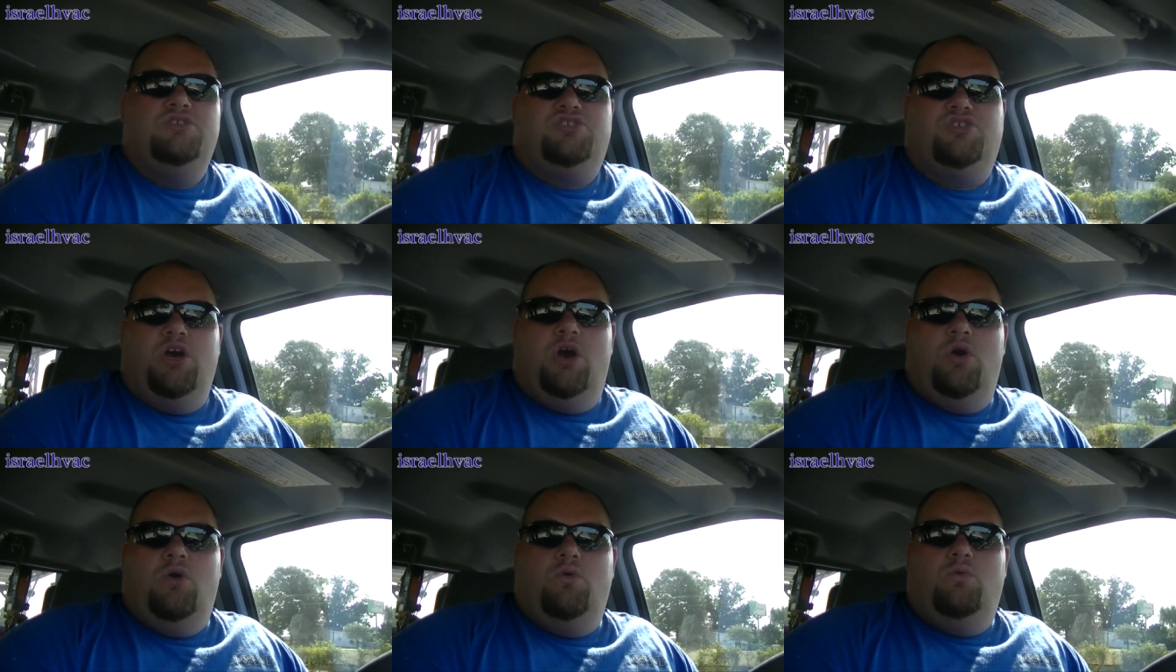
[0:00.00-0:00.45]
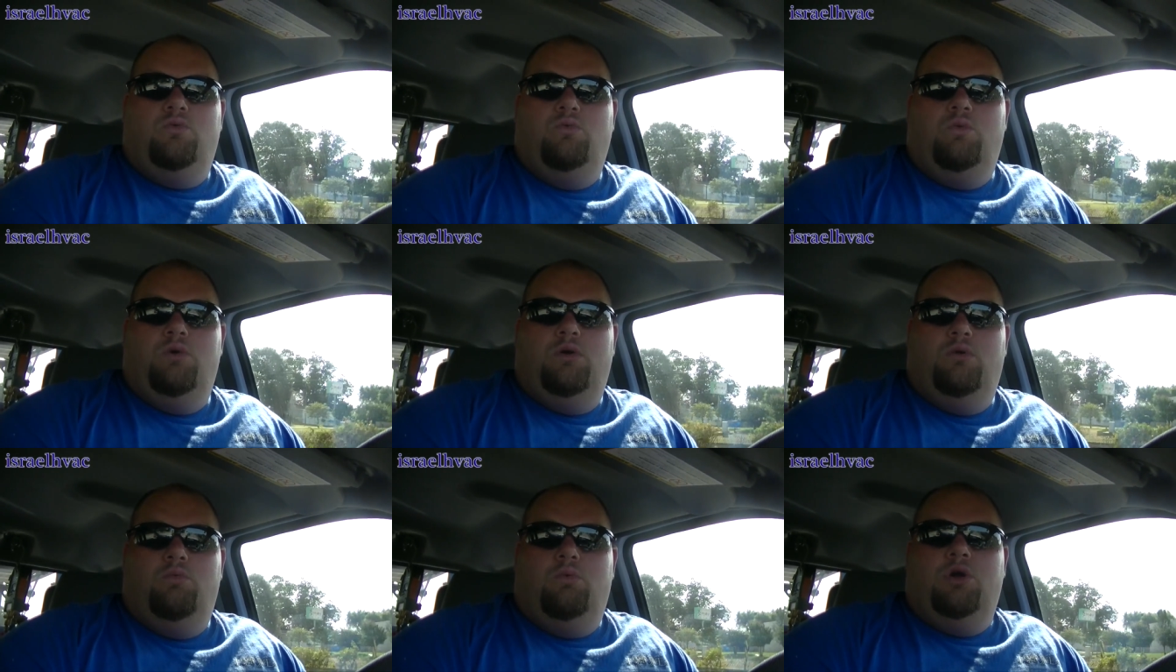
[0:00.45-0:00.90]
So
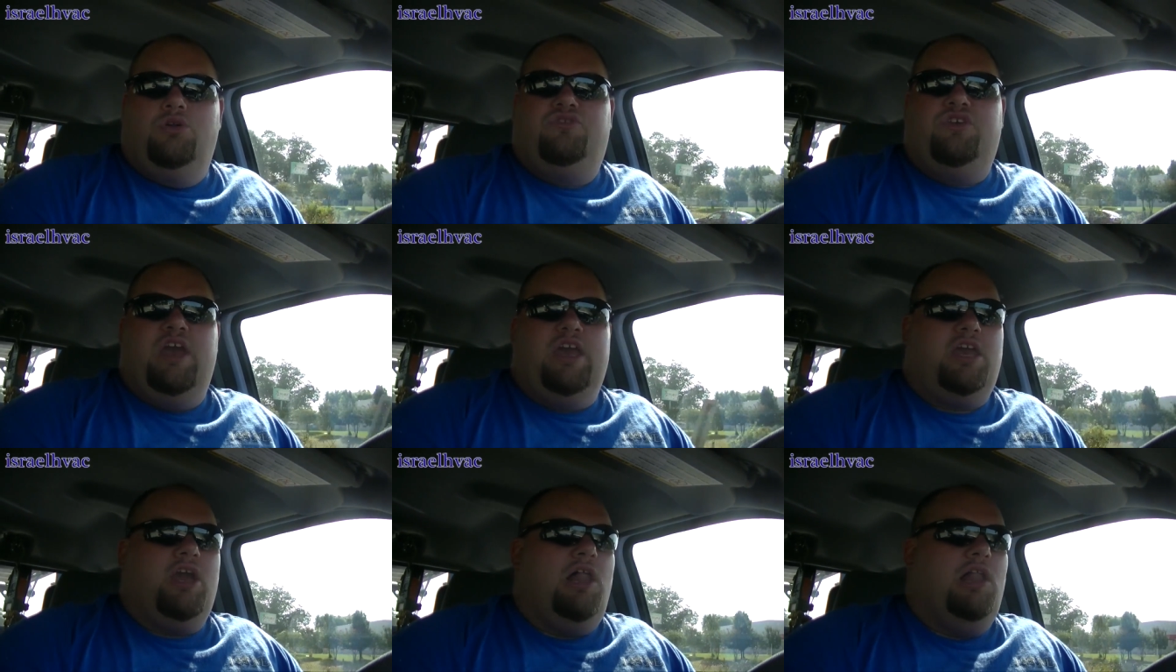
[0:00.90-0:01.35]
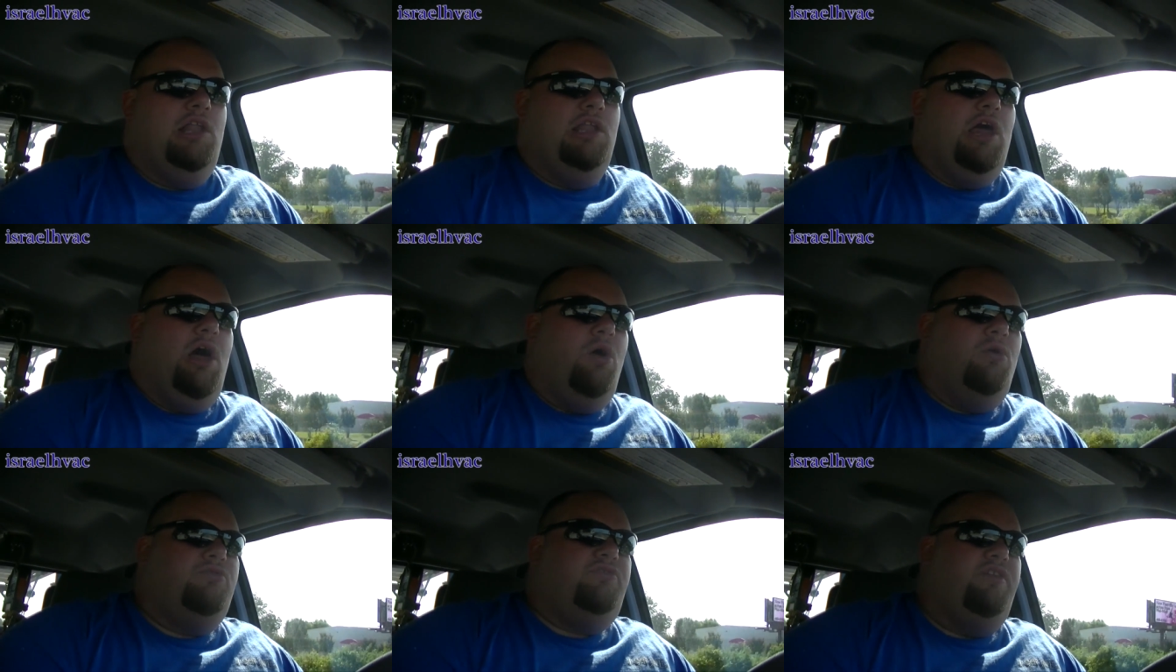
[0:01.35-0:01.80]
we'll take y'all
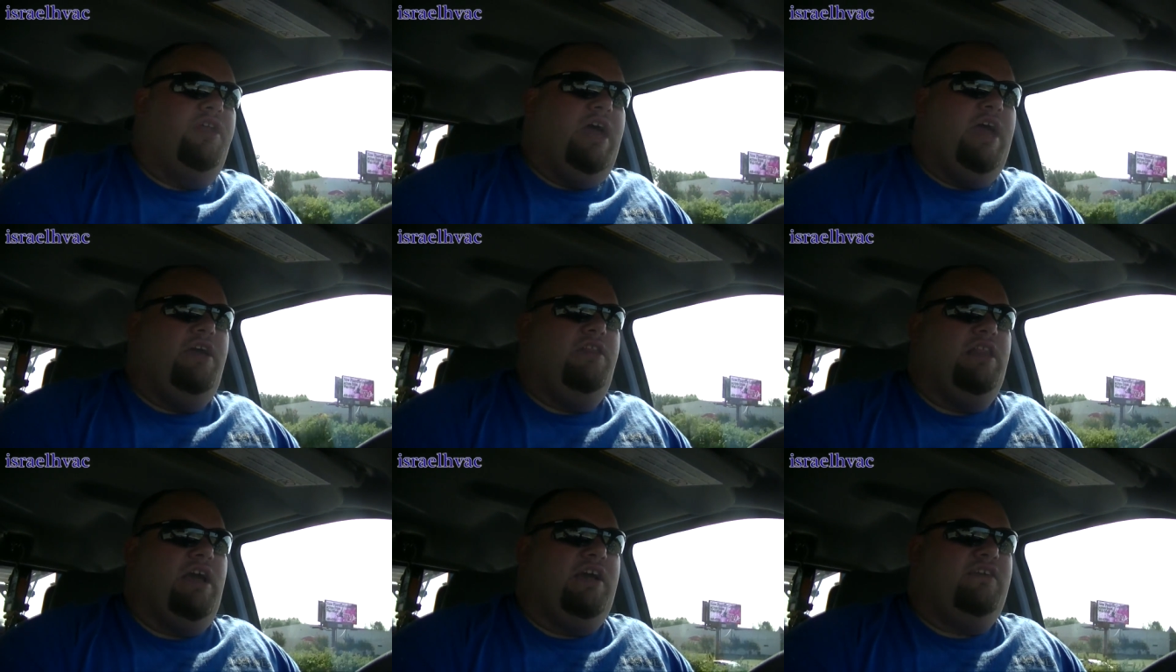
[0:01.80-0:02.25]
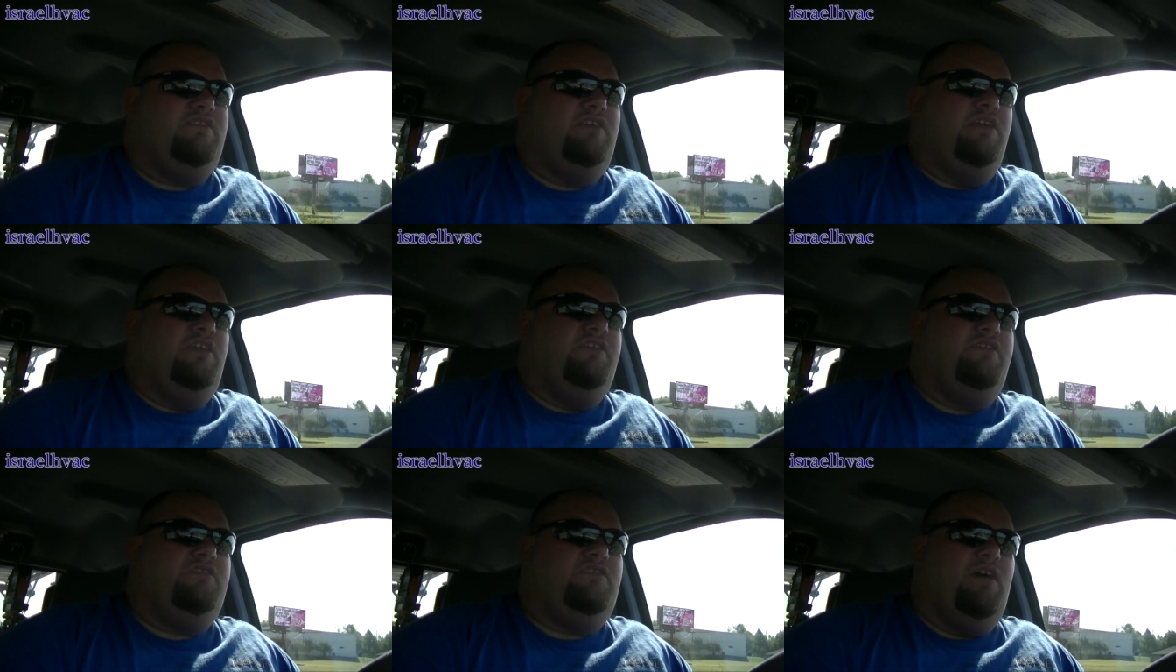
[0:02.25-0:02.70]
along today. Like I
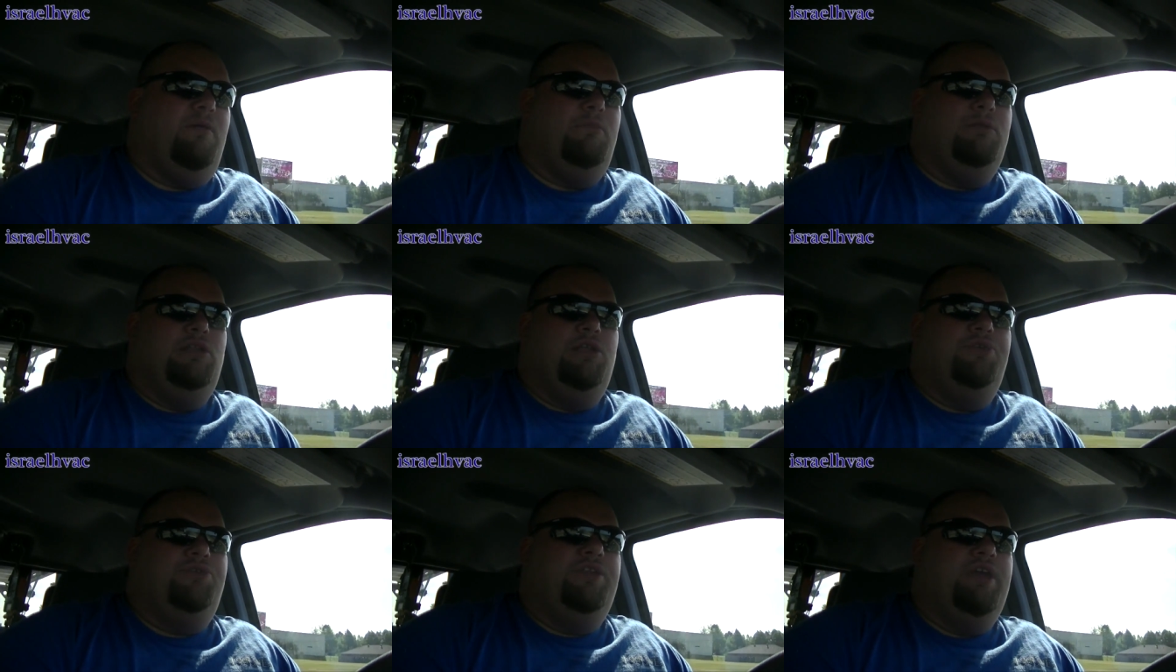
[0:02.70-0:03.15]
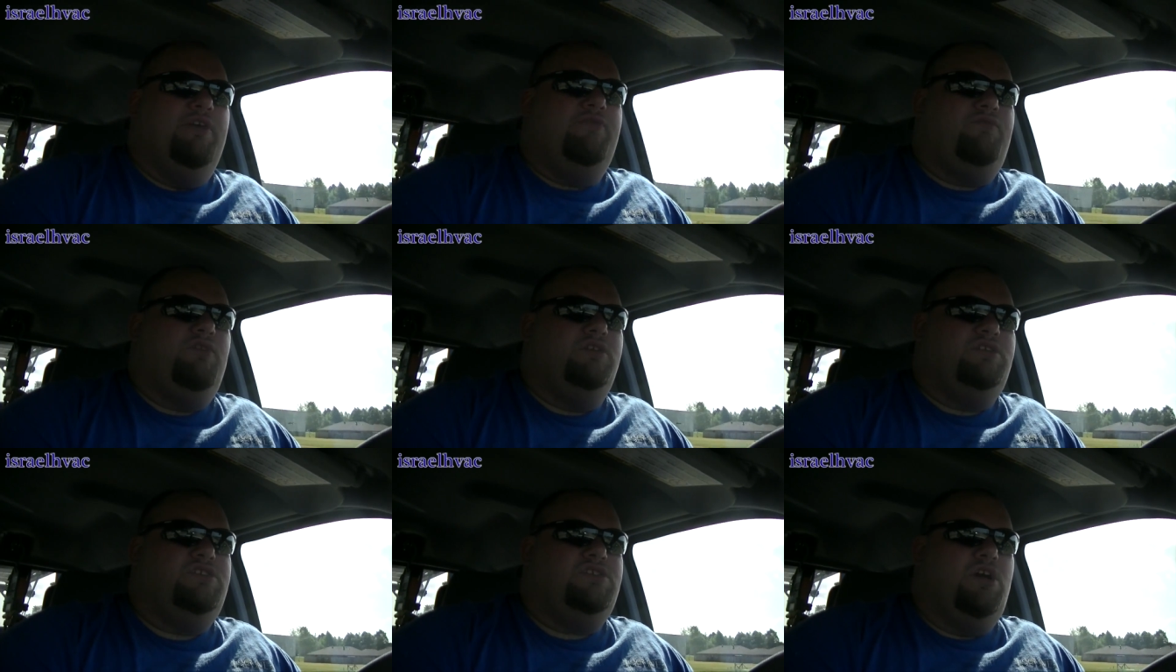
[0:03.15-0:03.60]
said, this is something a little
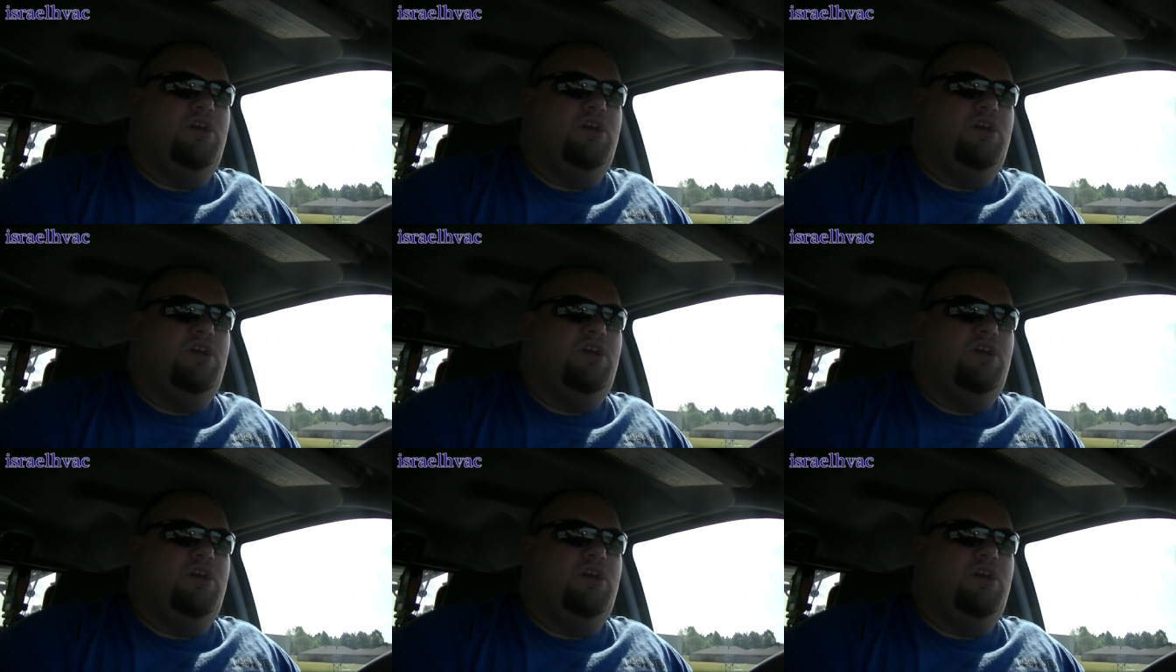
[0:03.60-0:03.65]
different,